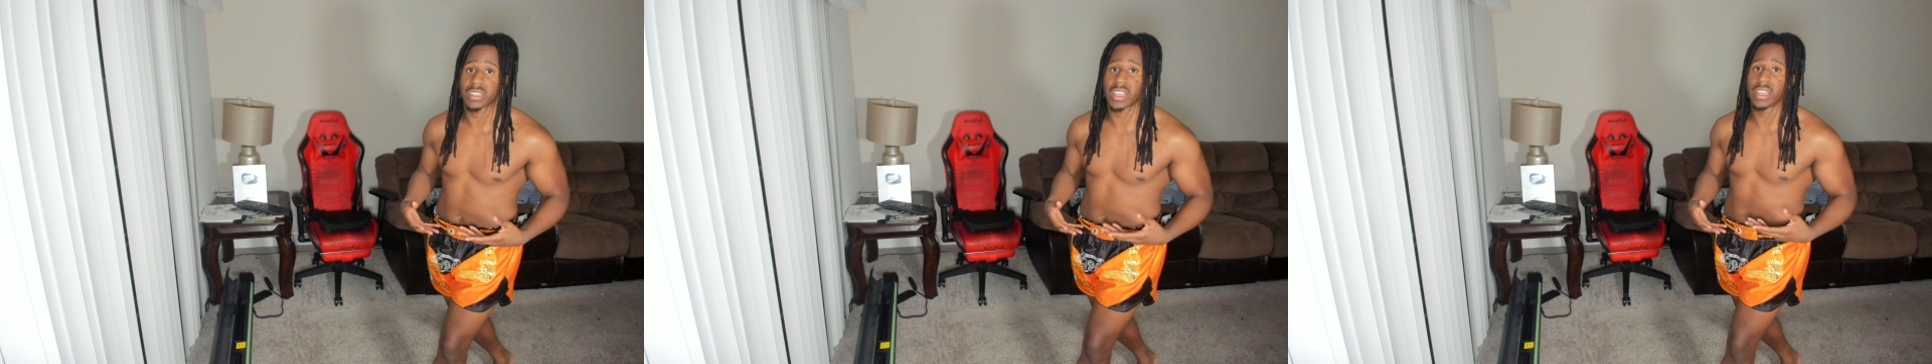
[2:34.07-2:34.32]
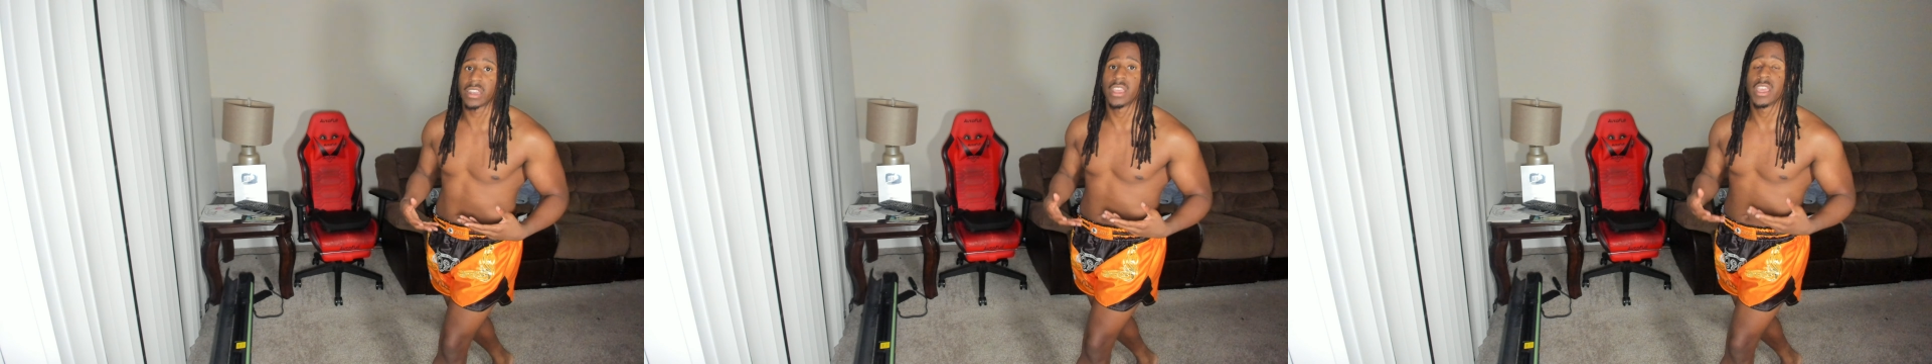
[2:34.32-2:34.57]
And
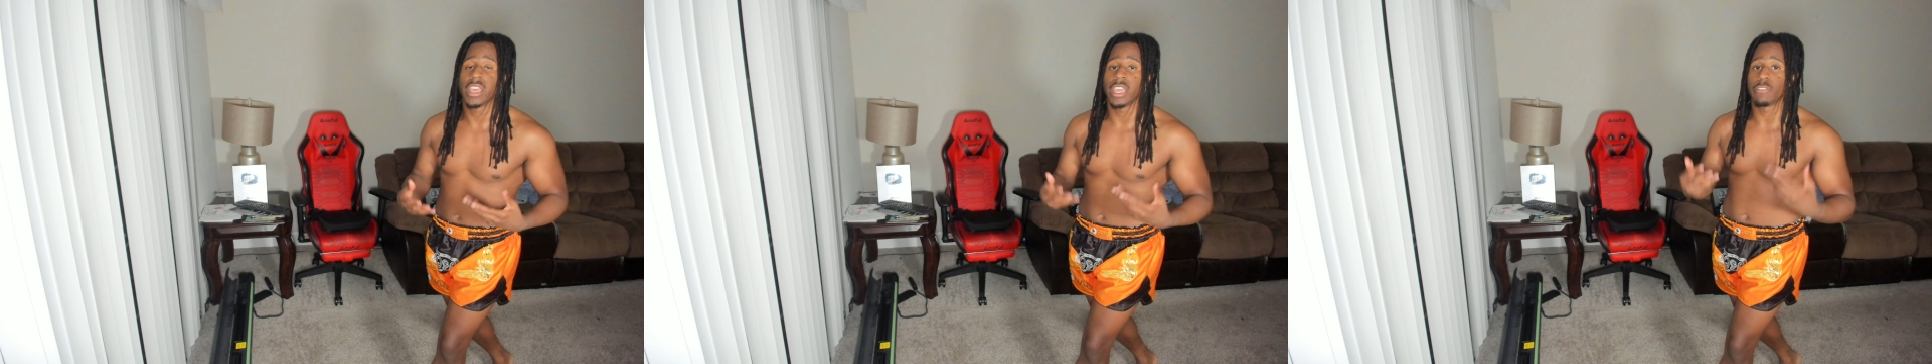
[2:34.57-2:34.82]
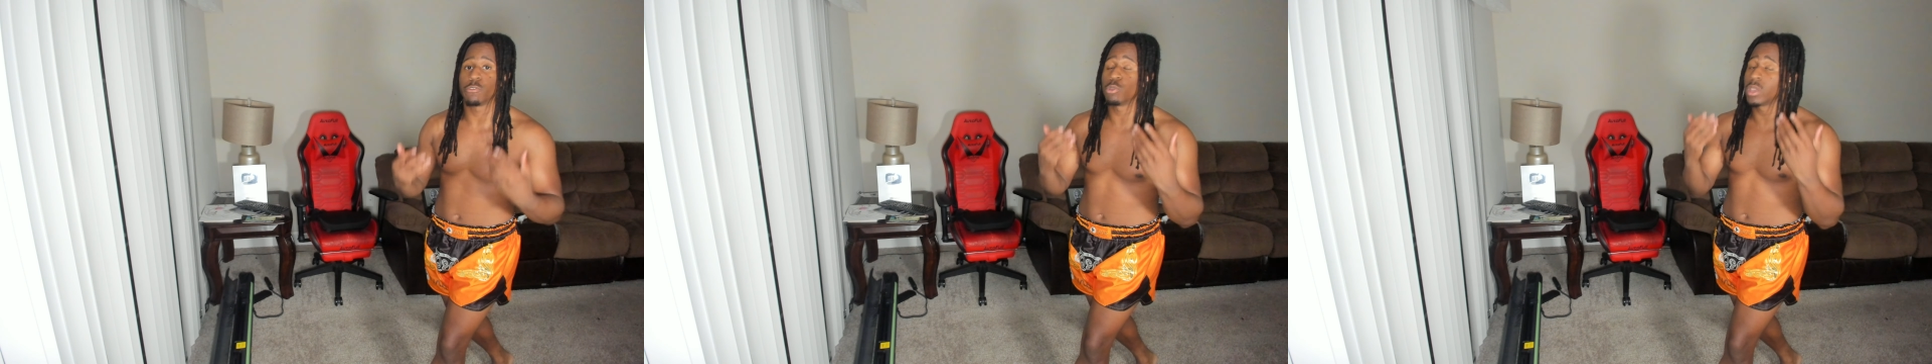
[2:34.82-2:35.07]
if
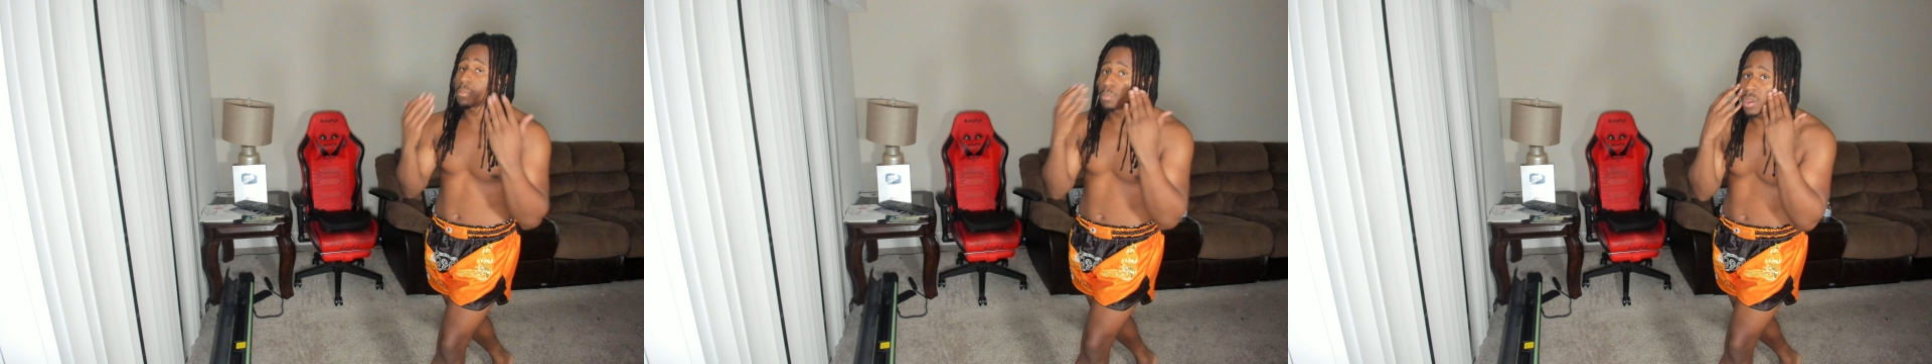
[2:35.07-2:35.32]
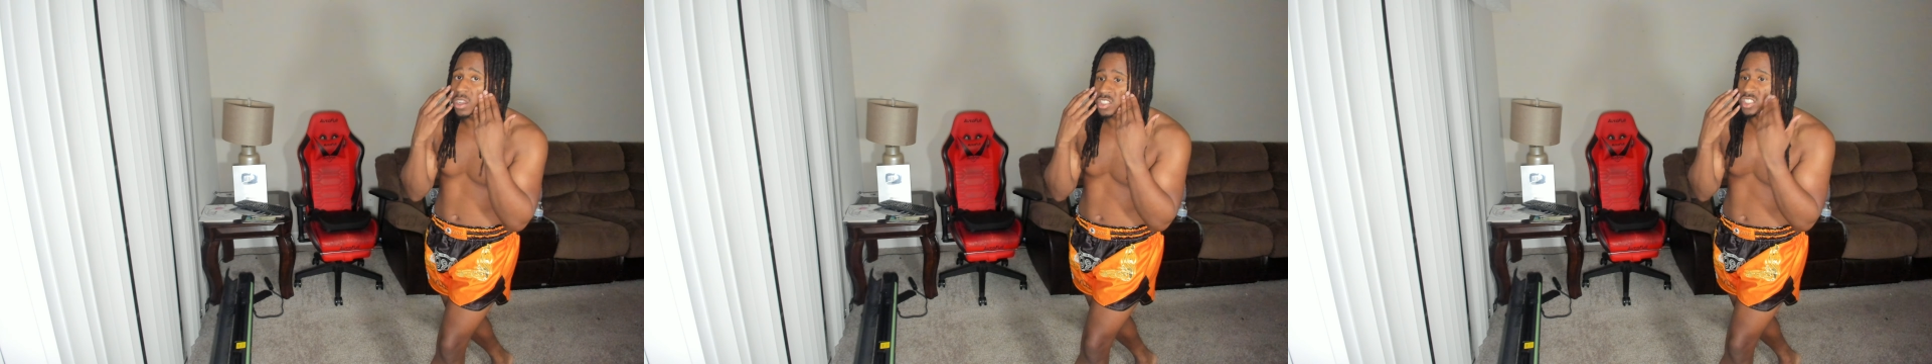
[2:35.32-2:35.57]
you get
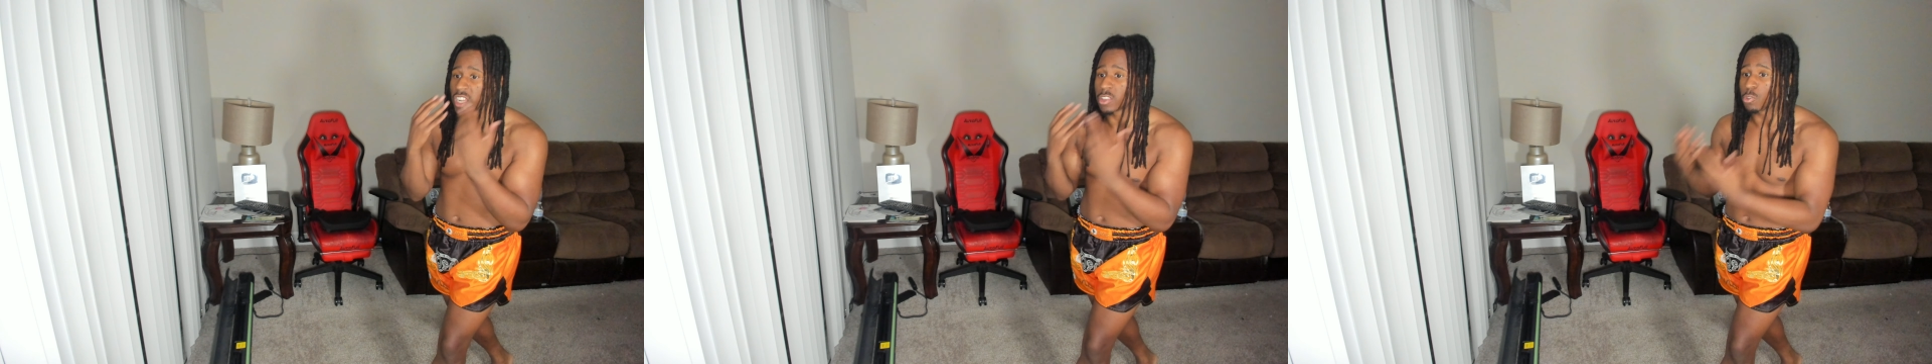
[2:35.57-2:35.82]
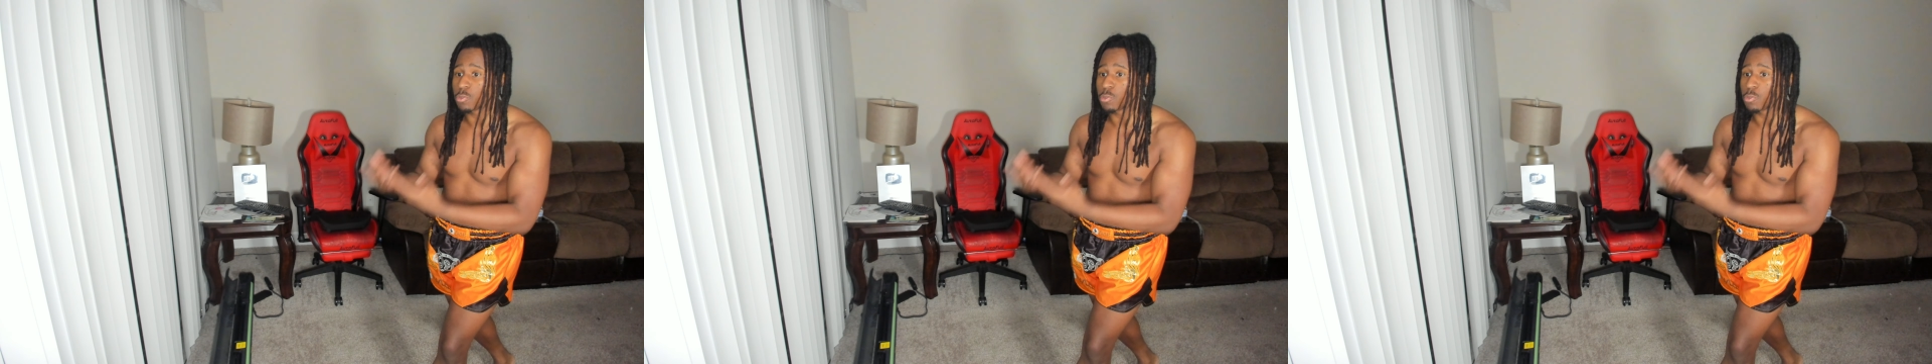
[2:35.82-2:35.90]
punched and you